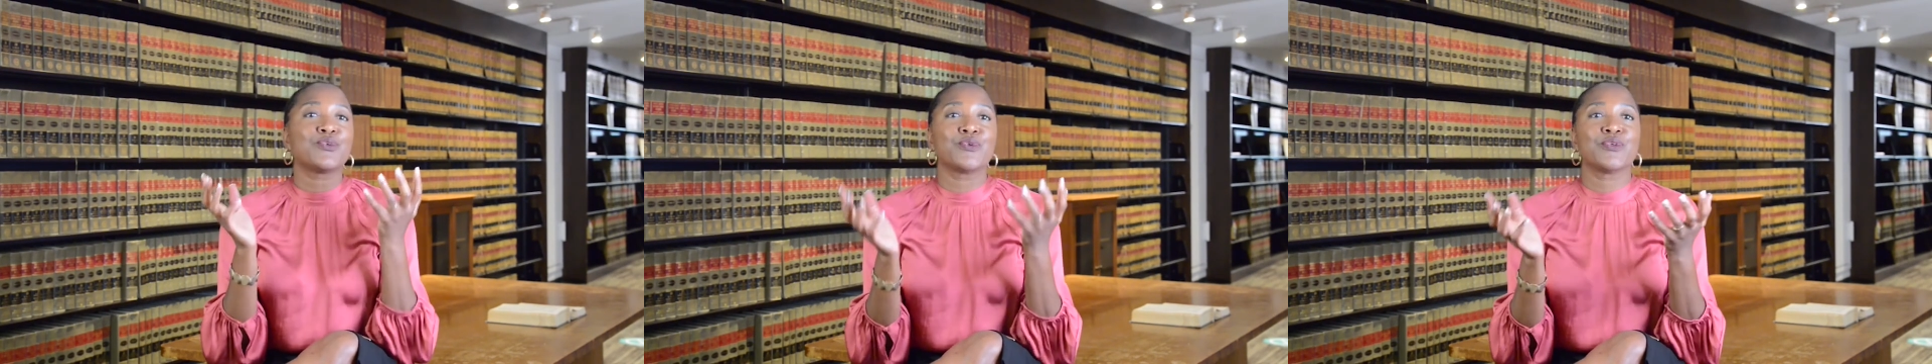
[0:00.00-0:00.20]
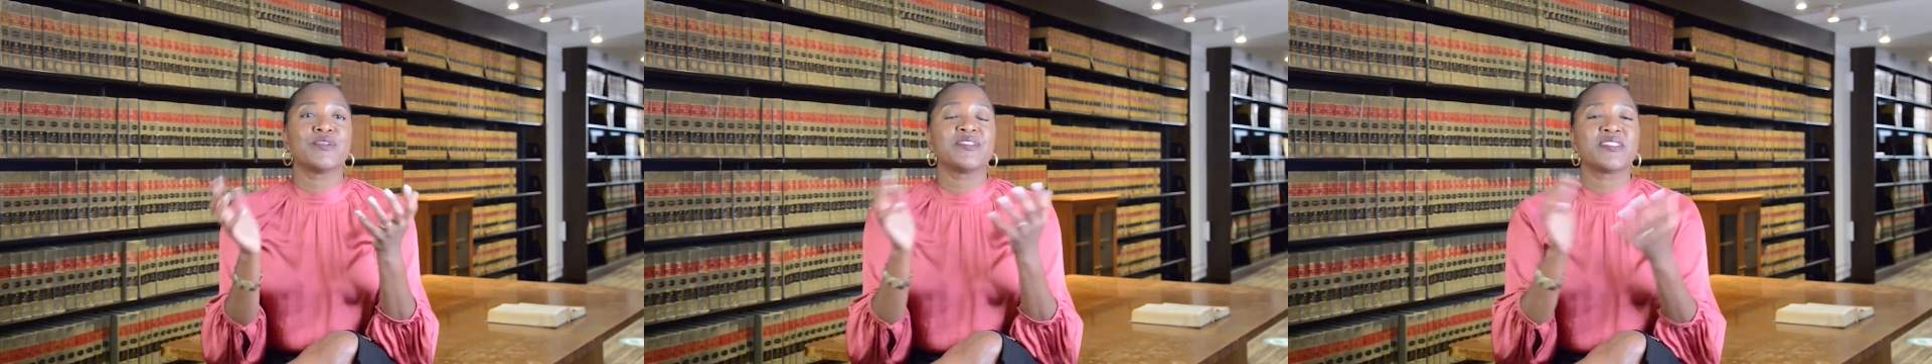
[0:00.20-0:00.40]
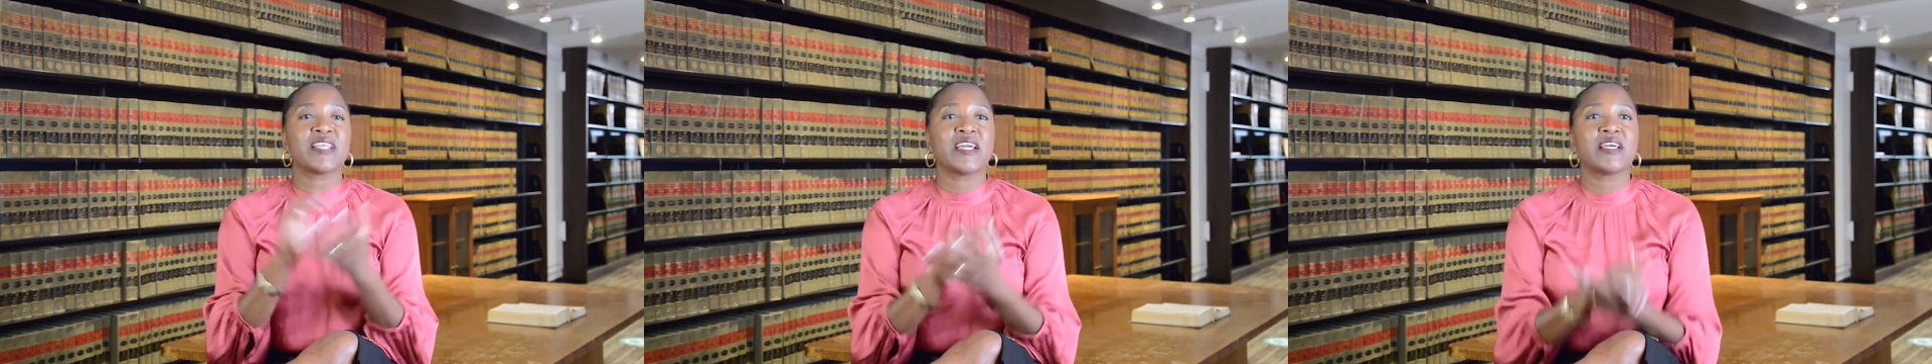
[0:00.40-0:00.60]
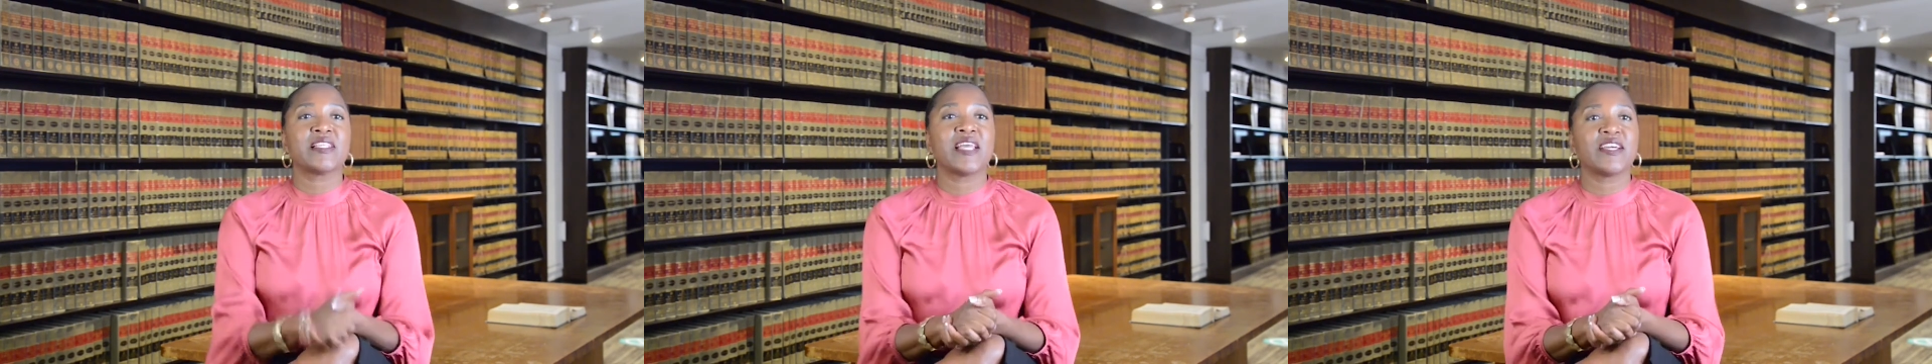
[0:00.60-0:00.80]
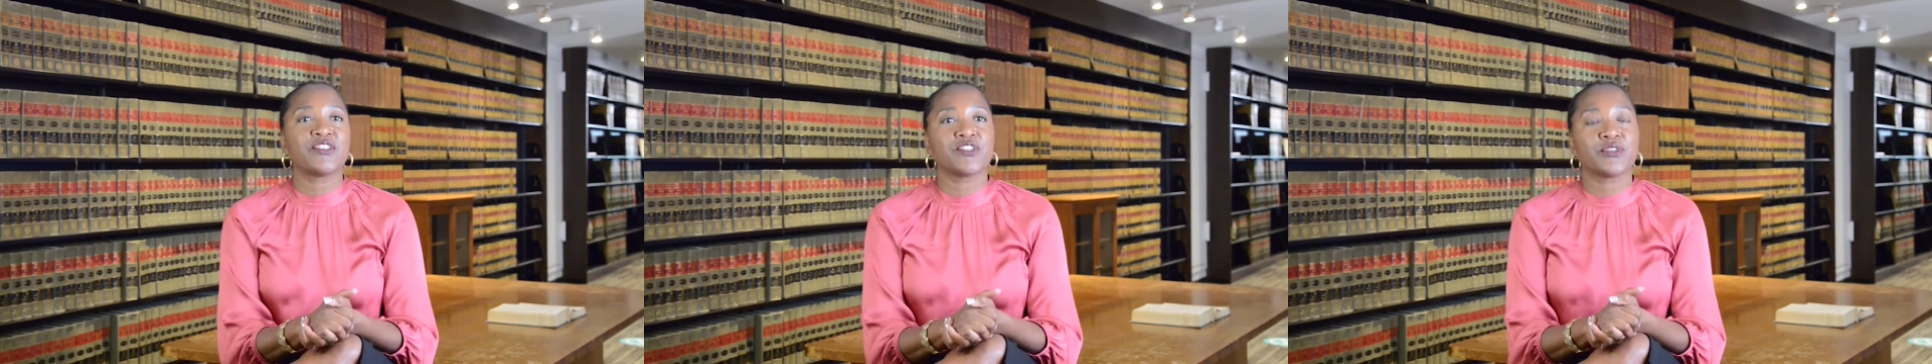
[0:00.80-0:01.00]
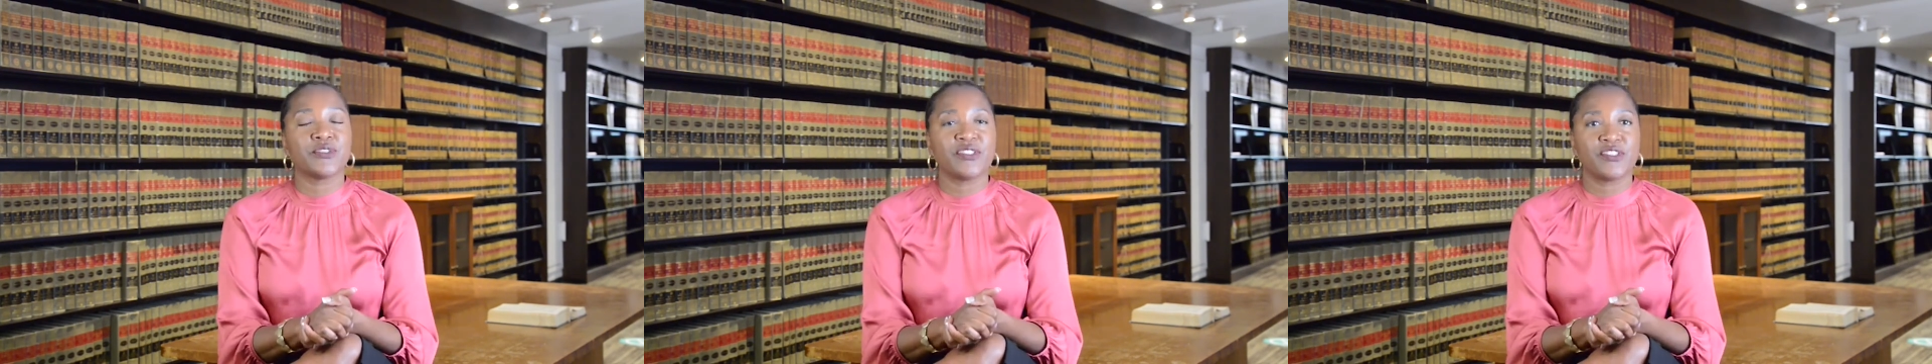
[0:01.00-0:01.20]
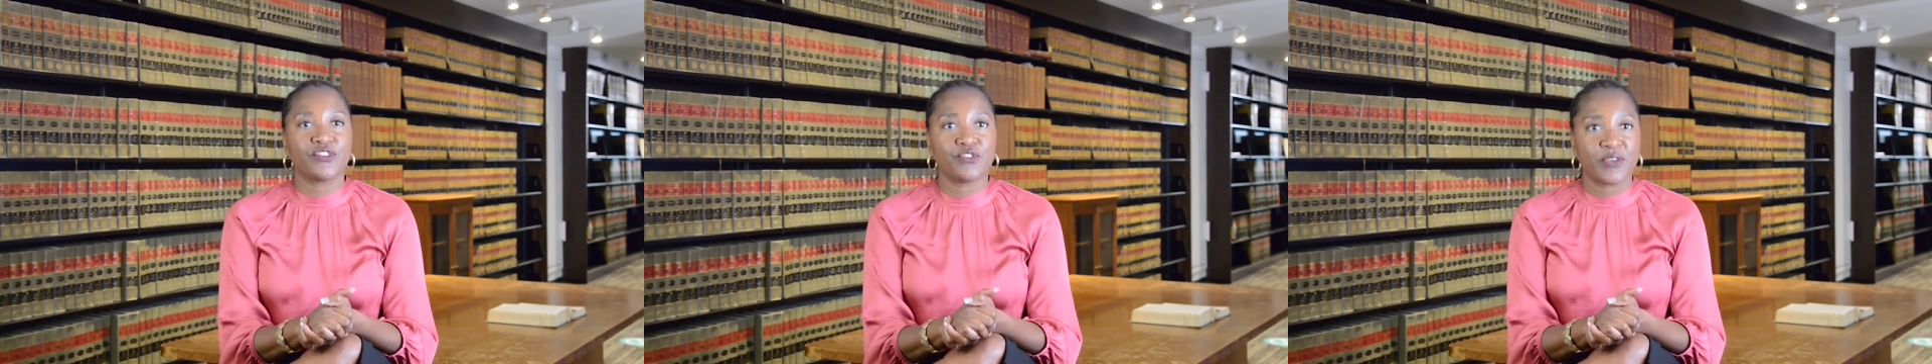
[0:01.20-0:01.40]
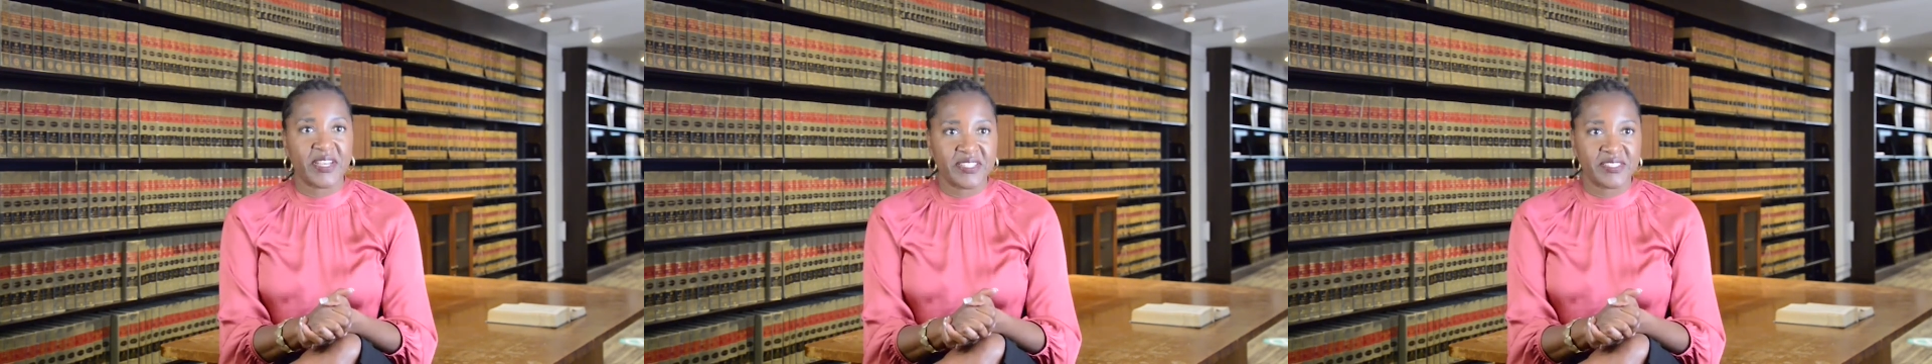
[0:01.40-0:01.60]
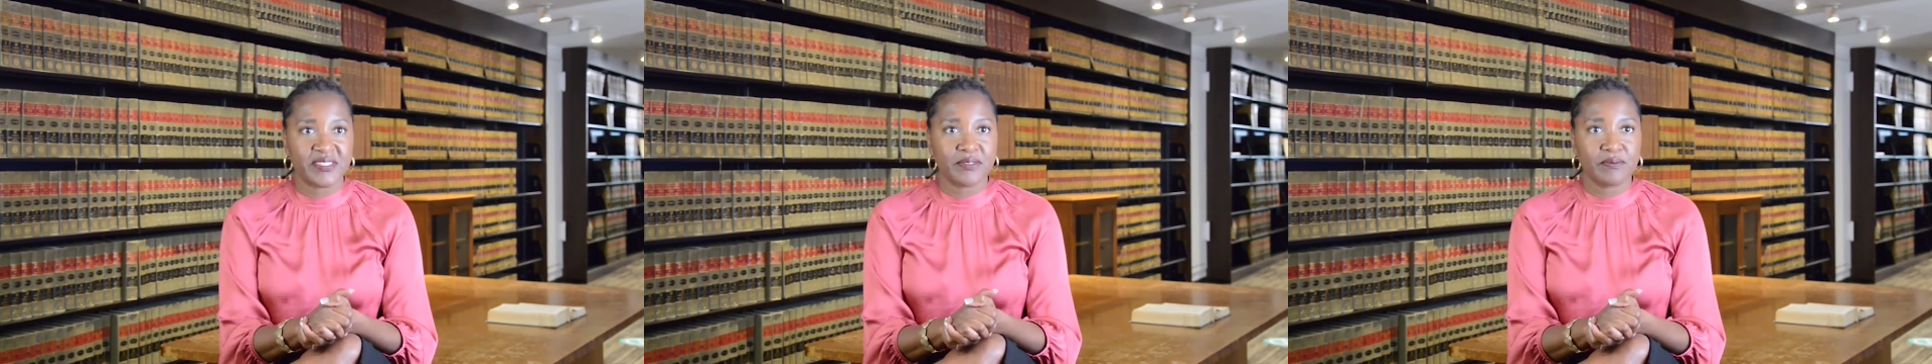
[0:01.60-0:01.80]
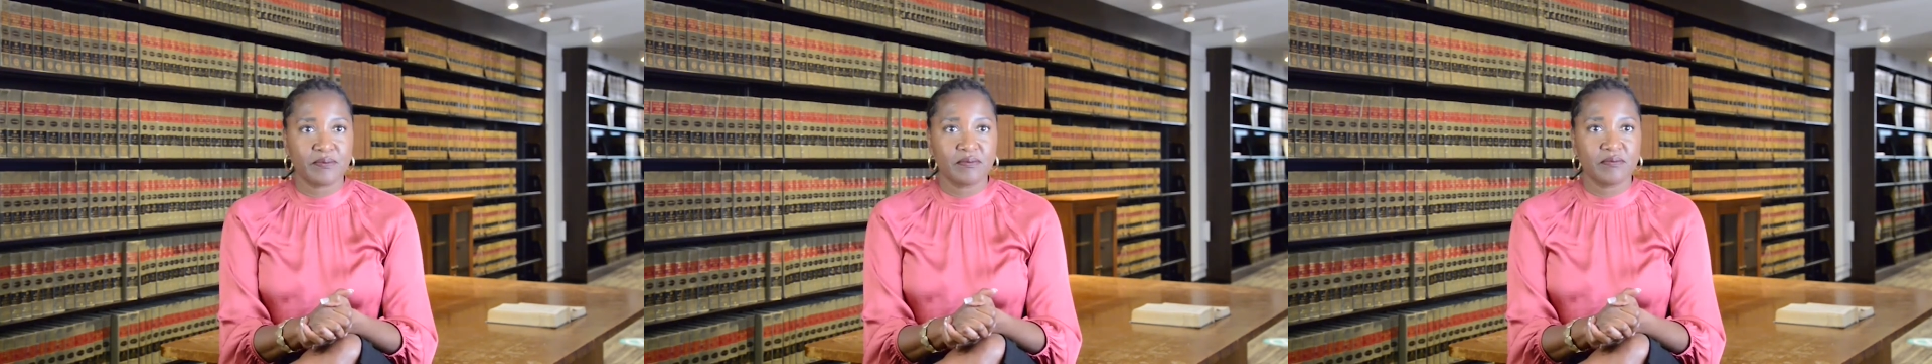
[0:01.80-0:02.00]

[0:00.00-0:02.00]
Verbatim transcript: or psychological distress.